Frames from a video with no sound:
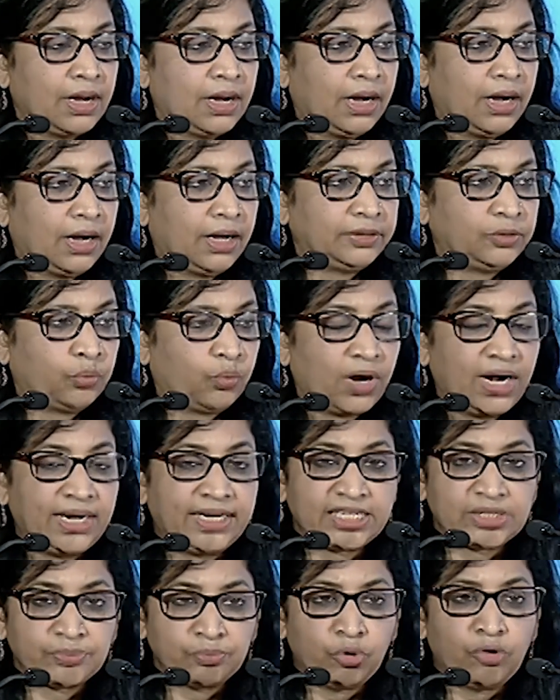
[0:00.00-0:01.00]
The world
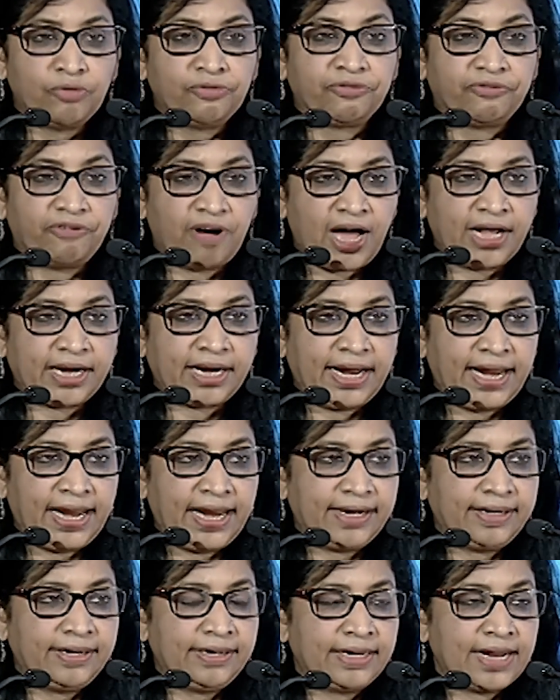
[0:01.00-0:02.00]
has moved far
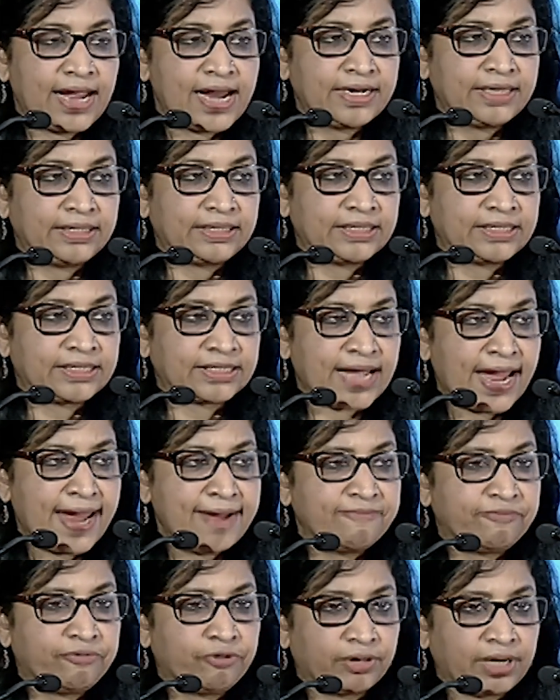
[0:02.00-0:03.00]
ahead, and it is
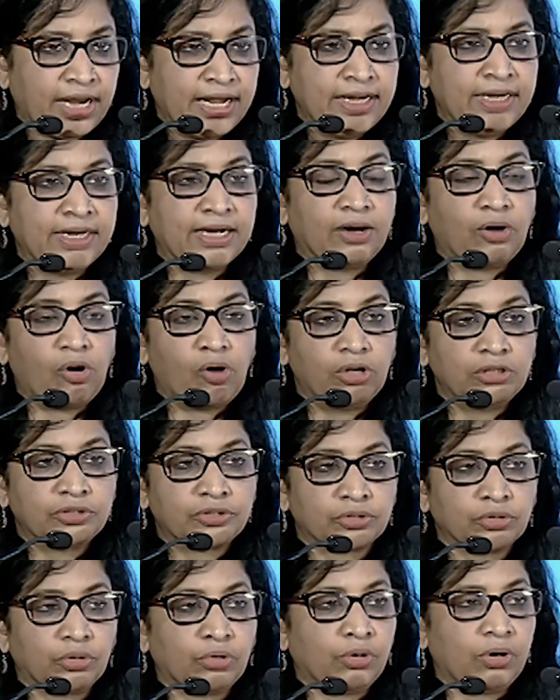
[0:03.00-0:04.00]
time for India
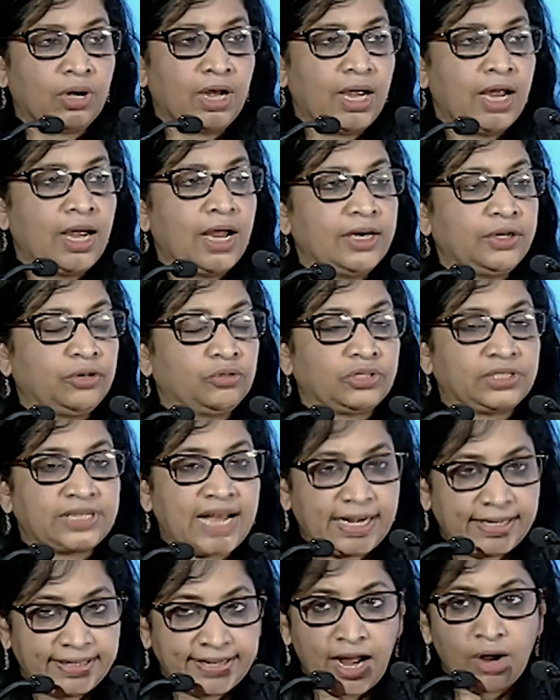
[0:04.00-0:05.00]
also to
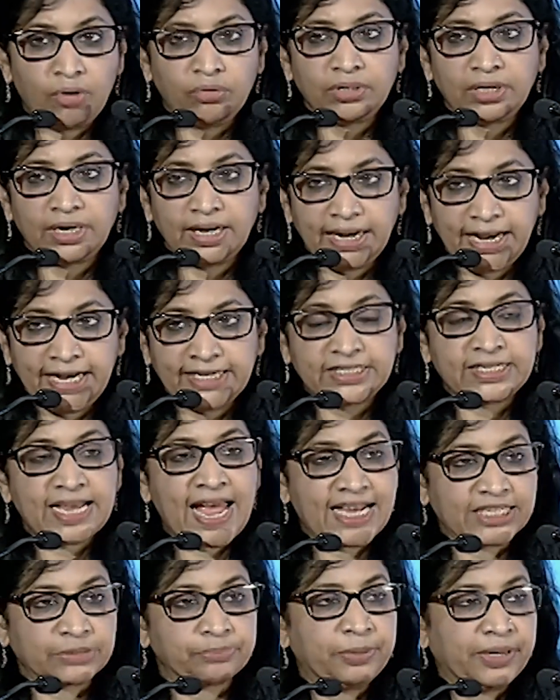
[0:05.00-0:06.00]
set down its
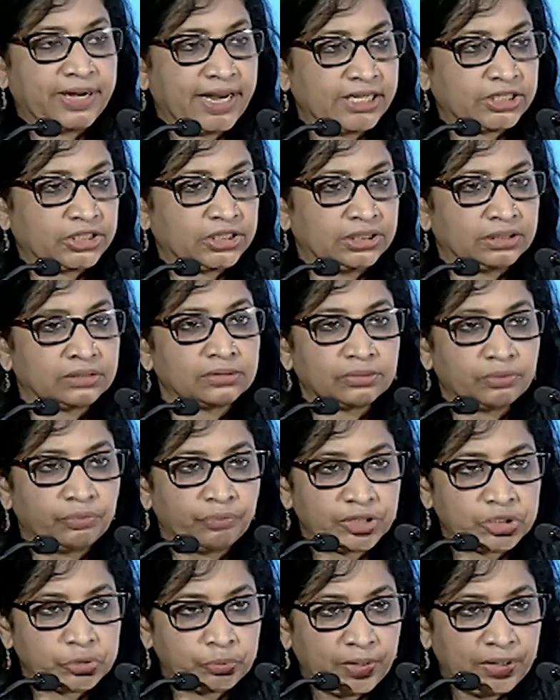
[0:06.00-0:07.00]
aspiration,
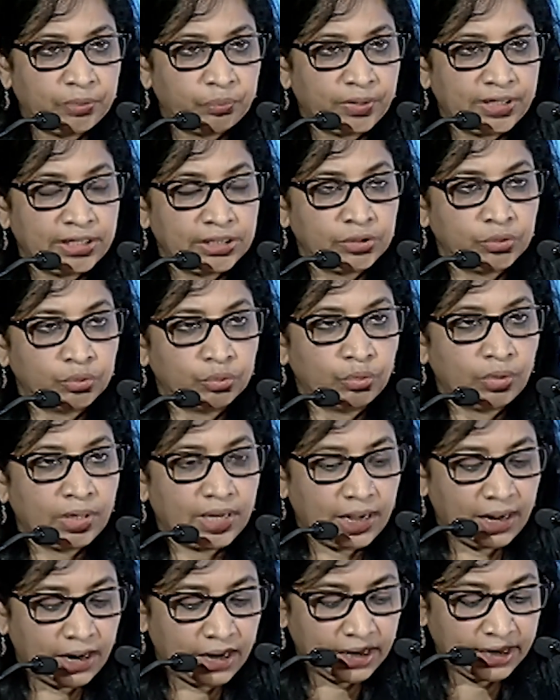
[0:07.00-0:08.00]
which we will do
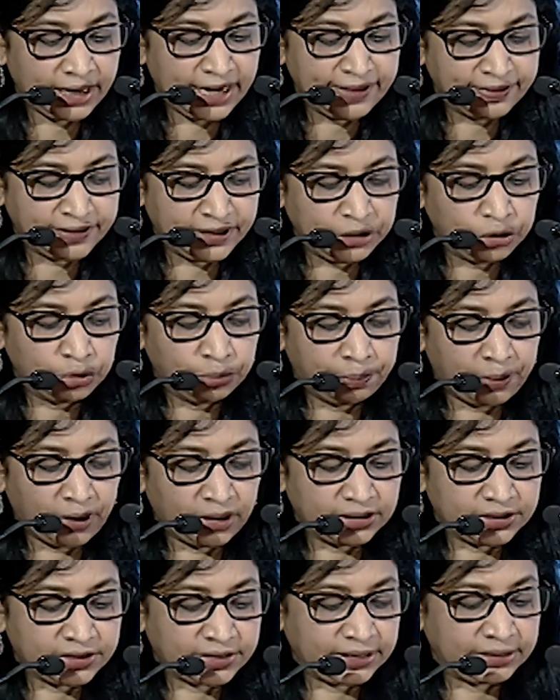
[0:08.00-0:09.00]
in the new
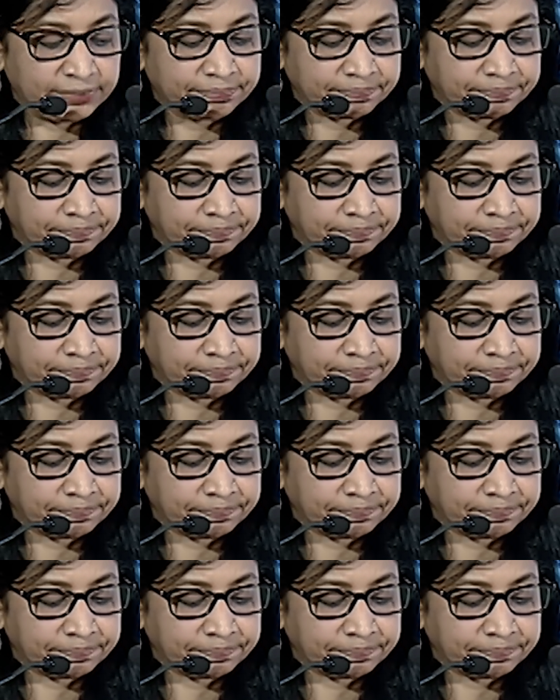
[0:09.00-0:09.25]
policy.